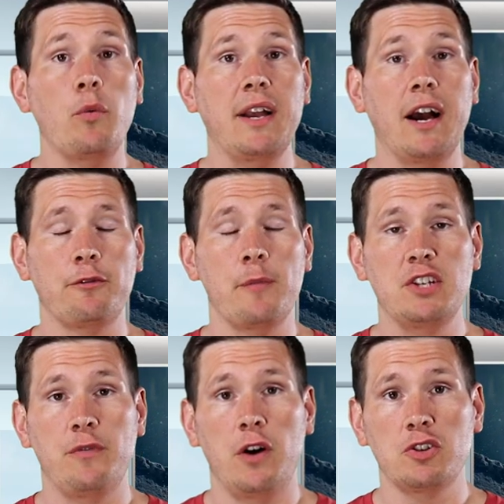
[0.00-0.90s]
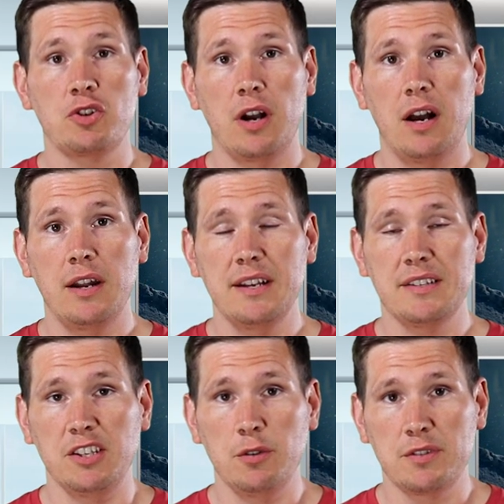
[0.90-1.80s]
what we got from Age of Ultron
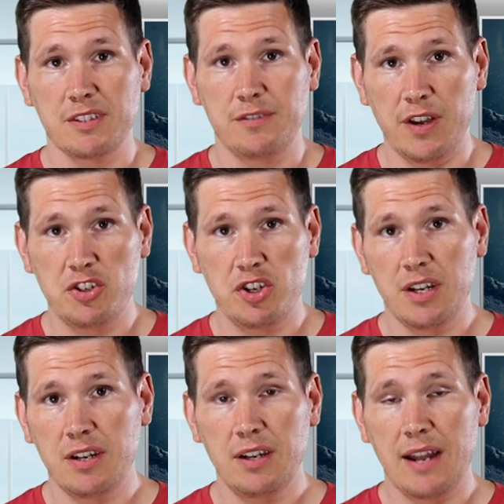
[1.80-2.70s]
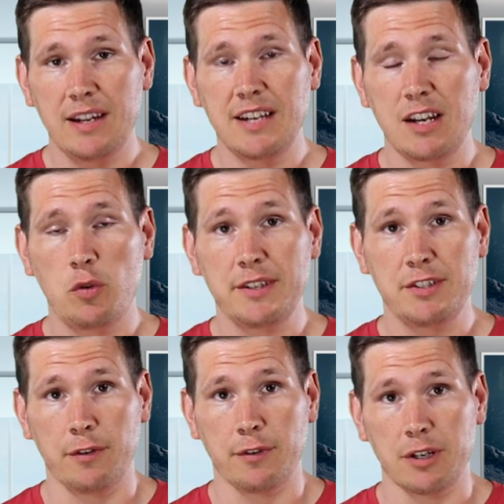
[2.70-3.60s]
is a useless Vision and a dead
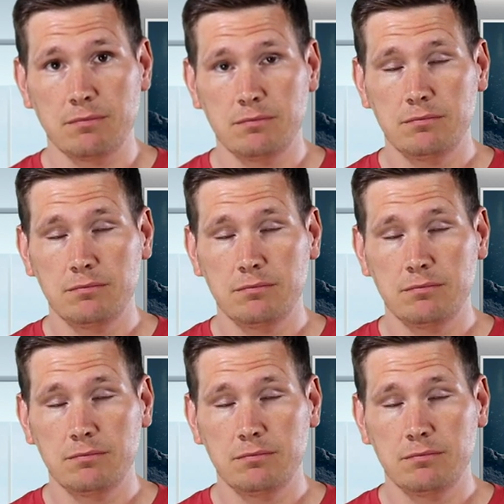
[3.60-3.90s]
Quicksilver.